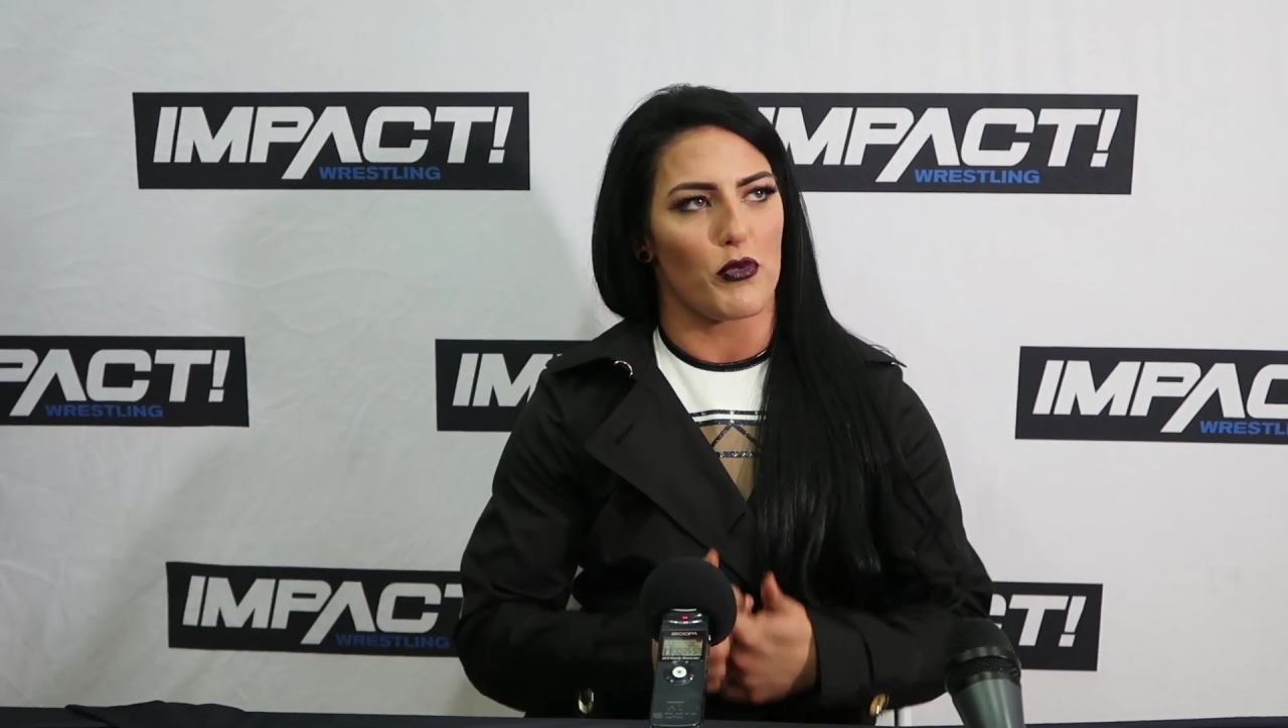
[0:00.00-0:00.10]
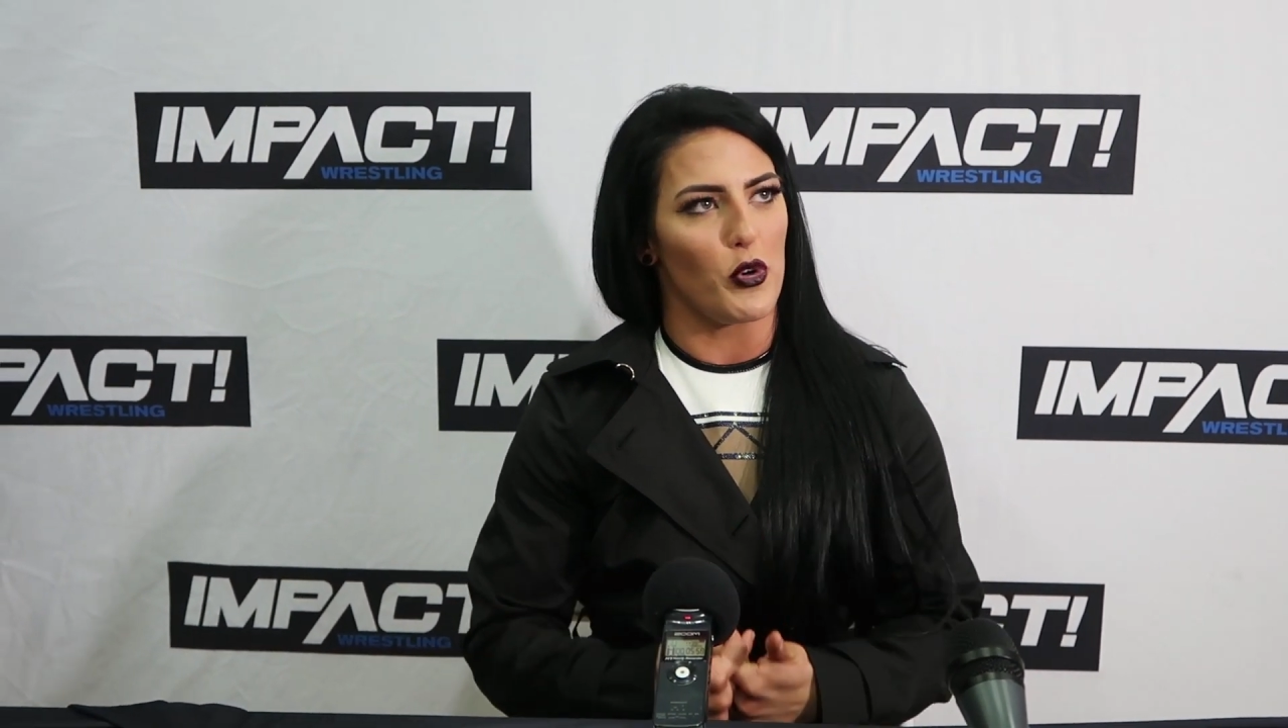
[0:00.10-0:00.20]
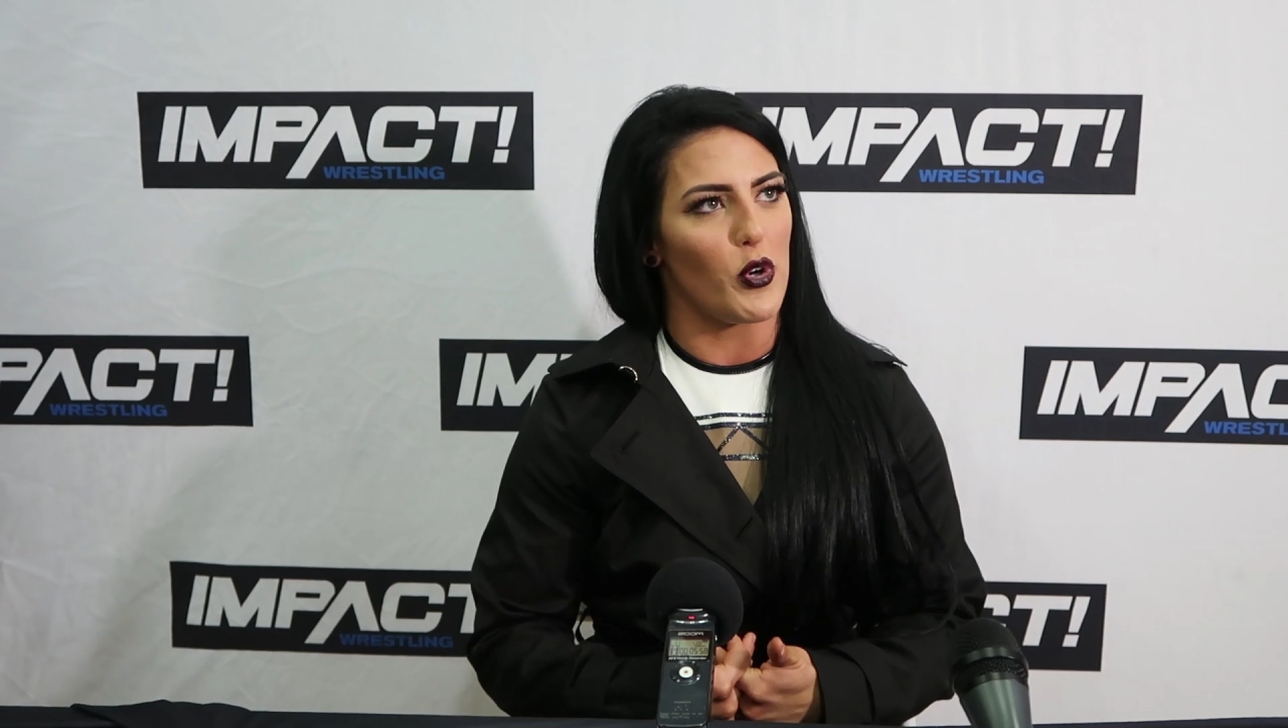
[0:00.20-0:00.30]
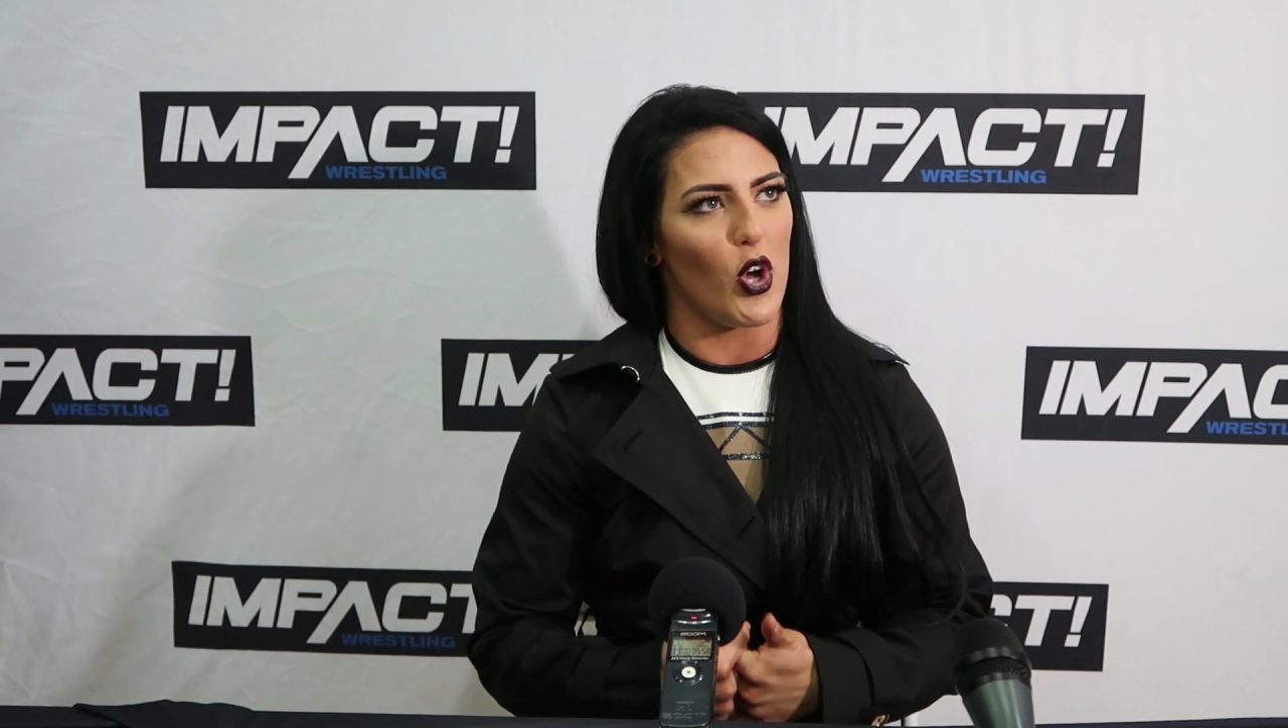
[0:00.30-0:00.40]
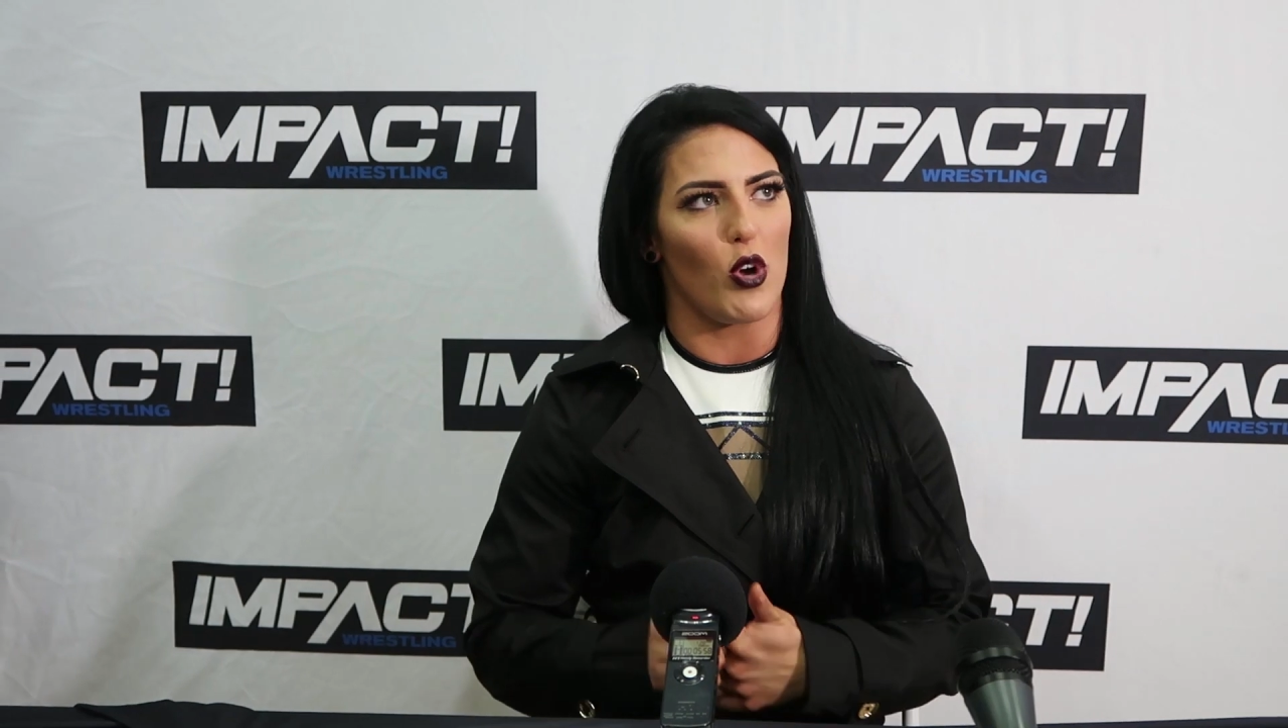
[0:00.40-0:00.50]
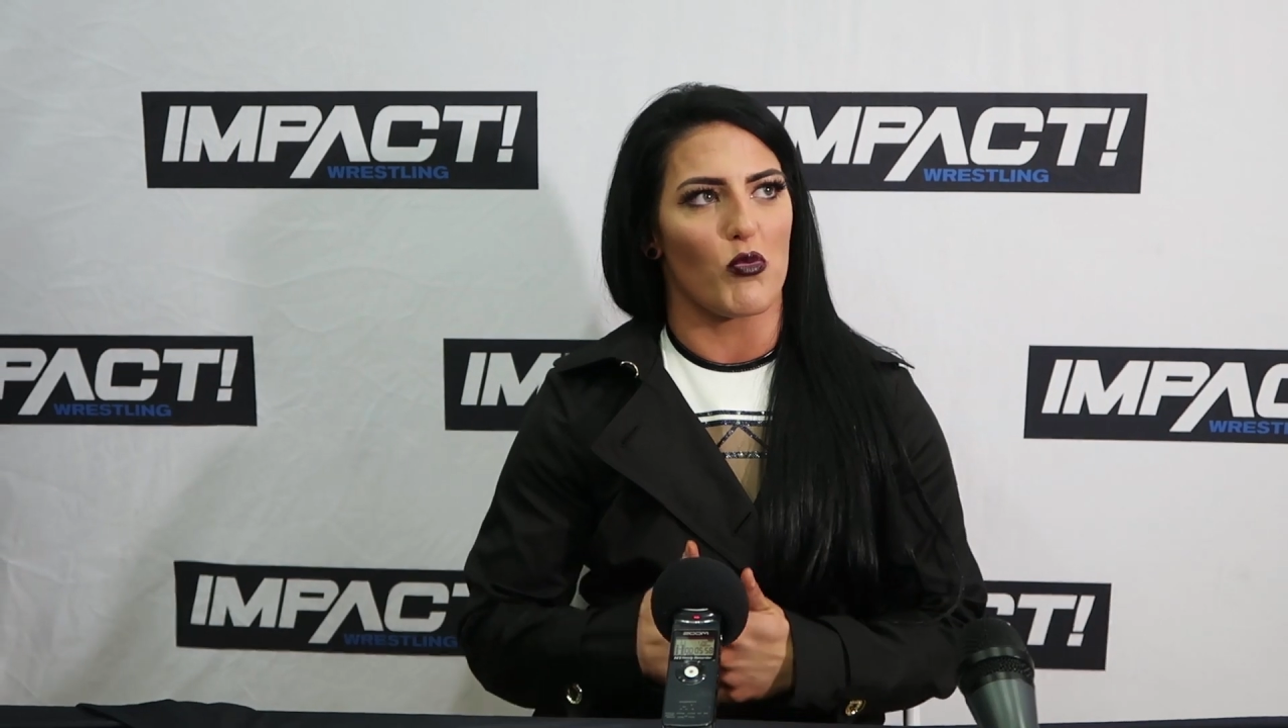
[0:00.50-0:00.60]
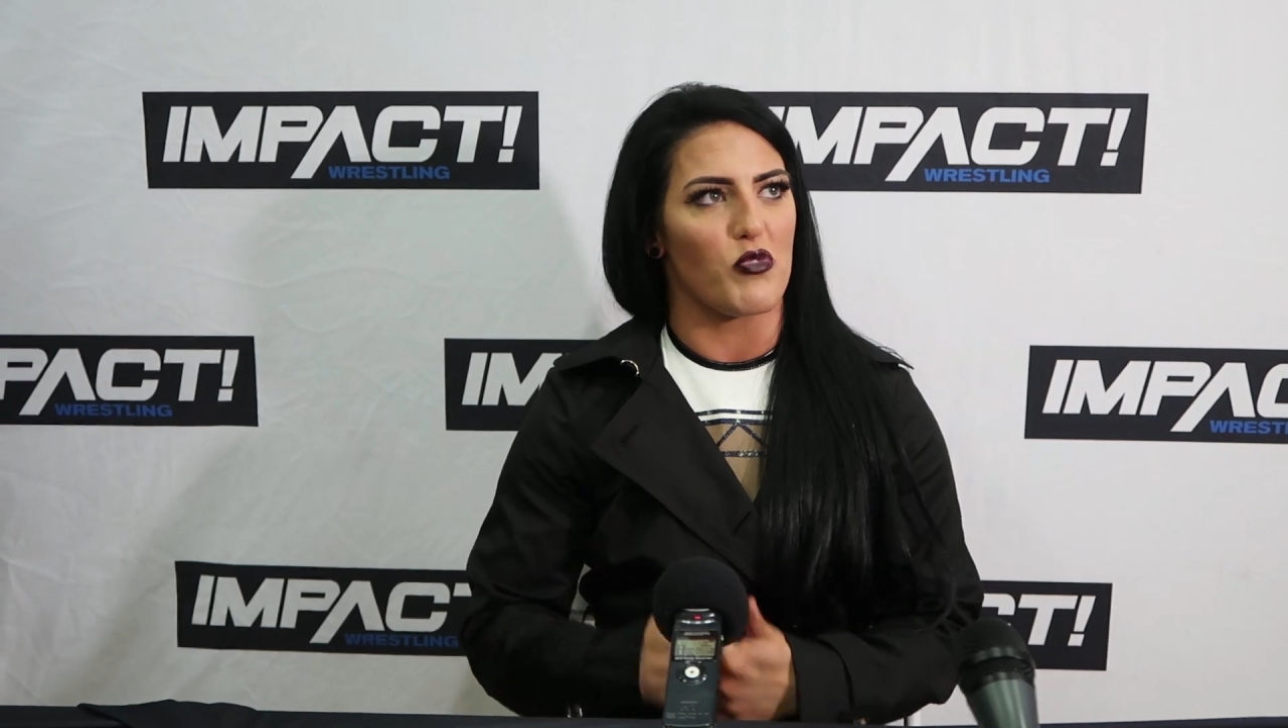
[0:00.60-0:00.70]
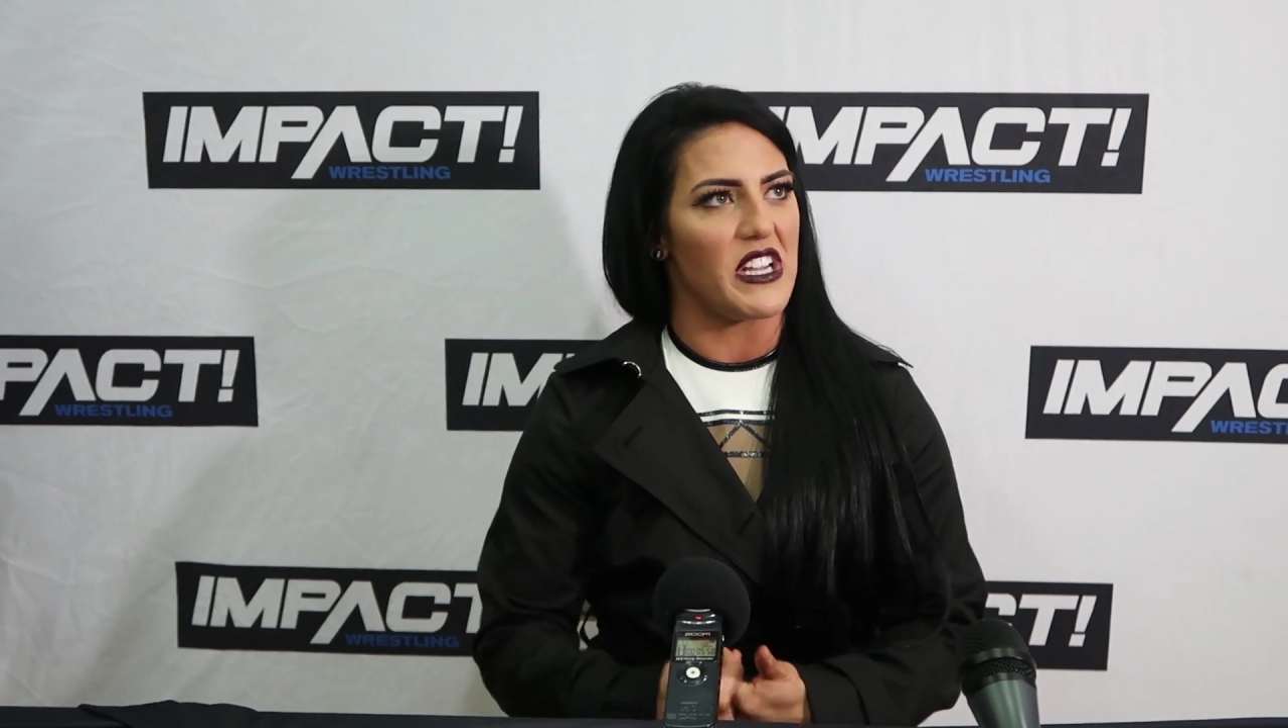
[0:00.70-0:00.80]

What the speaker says: brutal,